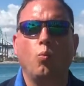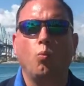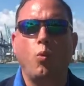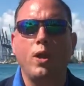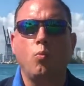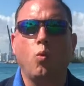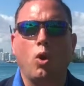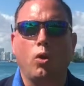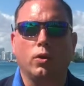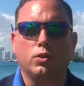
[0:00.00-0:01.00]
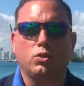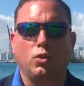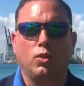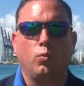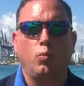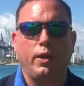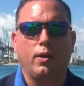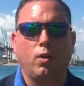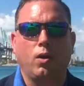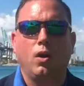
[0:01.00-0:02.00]
We work so that we
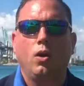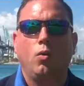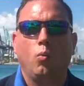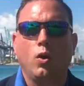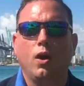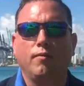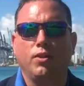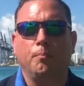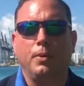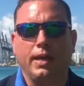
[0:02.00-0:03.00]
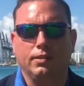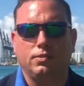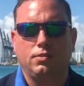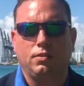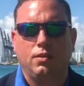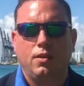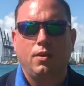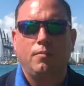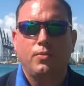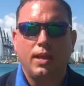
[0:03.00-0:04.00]
are one of the best.
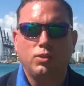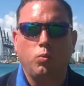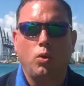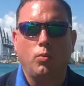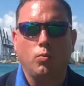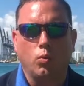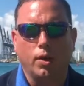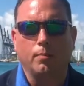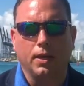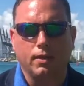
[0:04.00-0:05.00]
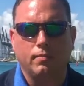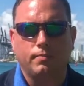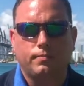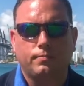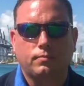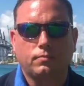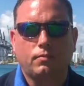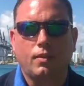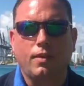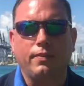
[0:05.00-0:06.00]
That's what we want to be.
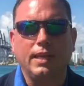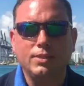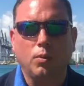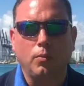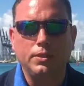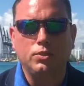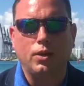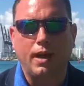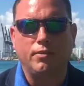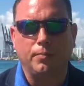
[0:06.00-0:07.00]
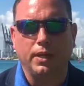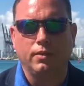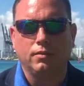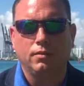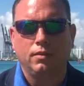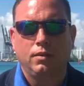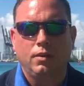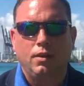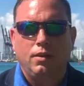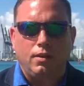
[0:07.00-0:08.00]
That's what we strive to be.
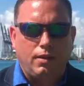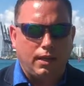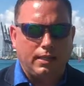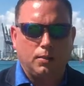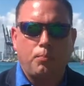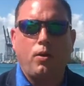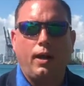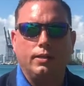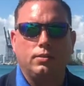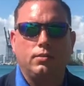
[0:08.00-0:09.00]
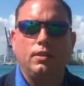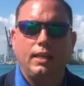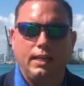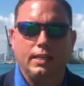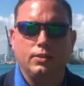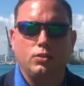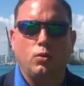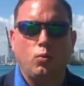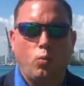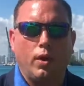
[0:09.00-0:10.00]
And the price is
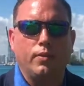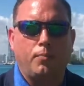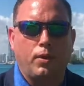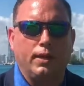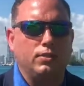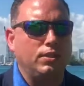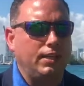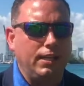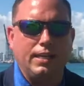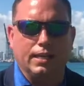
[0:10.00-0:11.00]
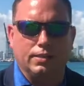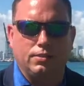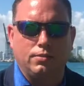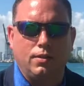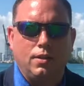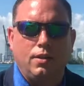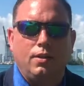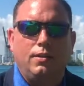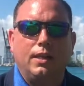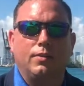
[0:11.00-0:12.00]
what the price is.
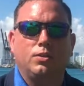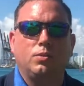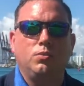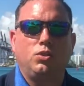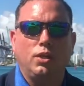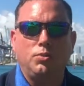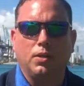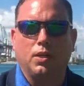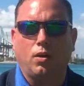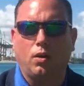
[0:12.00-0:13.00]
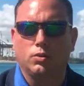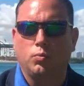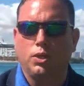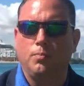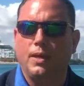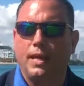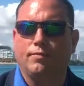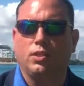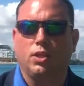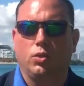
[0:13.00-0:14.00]
Now there's some judgment calls where you may
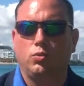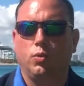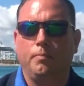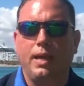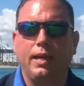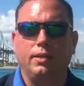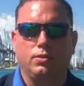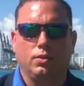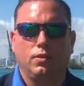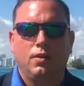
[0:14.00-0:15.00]
have to go to a manager